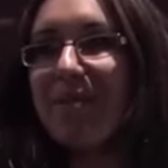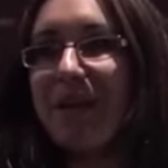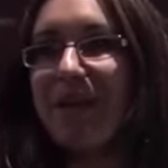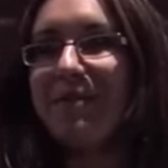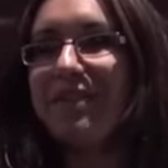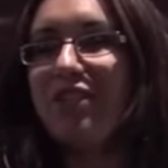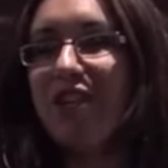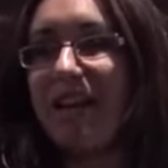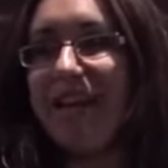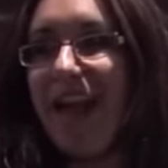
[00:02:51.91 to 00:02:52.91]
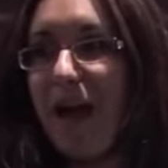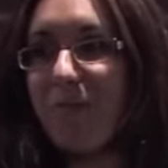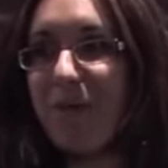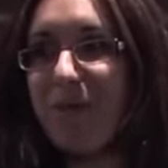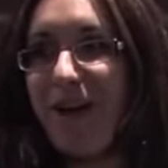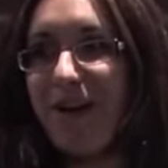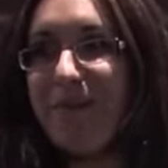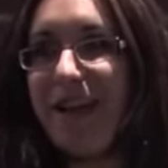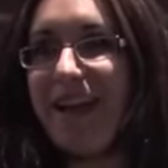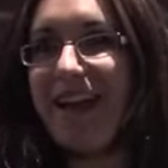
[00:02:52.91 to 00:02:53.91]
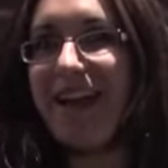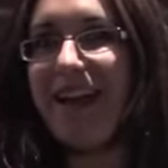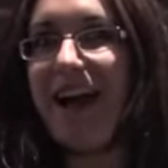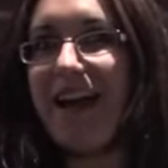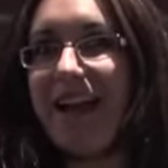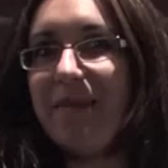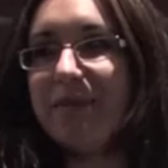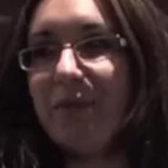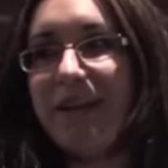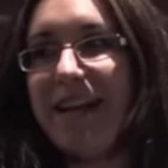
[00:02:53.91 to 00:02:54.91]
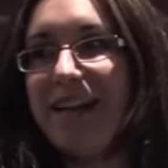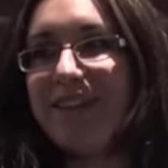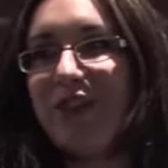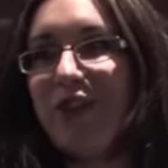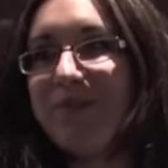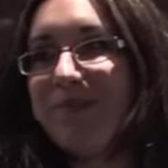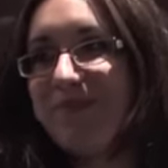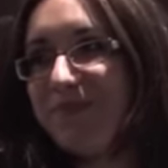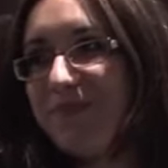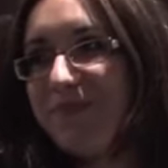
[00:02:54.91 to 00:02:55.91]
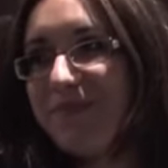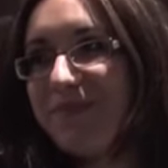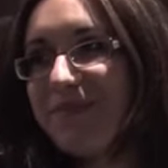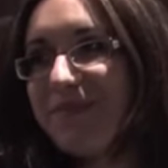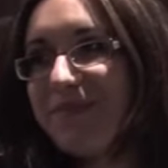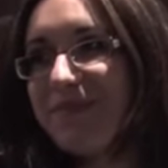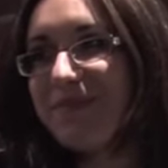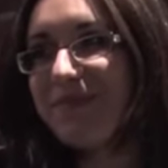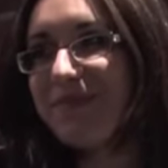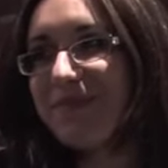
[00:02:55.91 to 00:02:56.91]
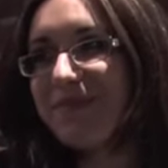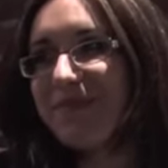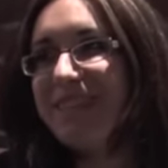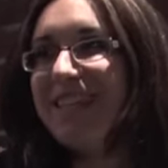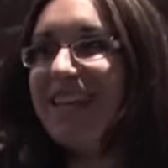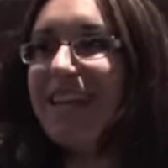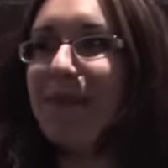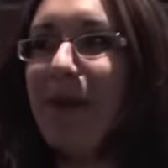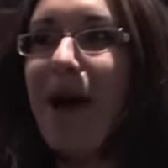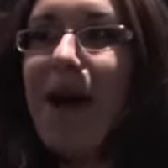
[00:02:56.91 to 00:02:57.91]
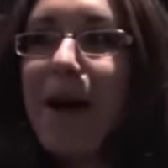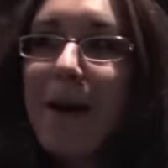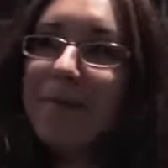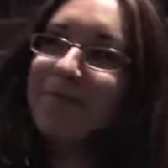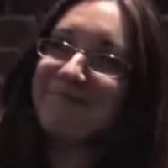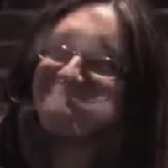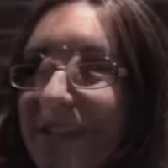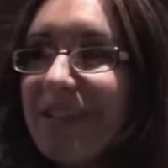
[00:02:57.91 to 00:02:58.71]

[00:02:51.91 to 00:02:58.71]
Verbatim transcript: My name is Jenny Applebaum, and I am 29 years old. What's up? You're the bomb. Yeah, the bomb.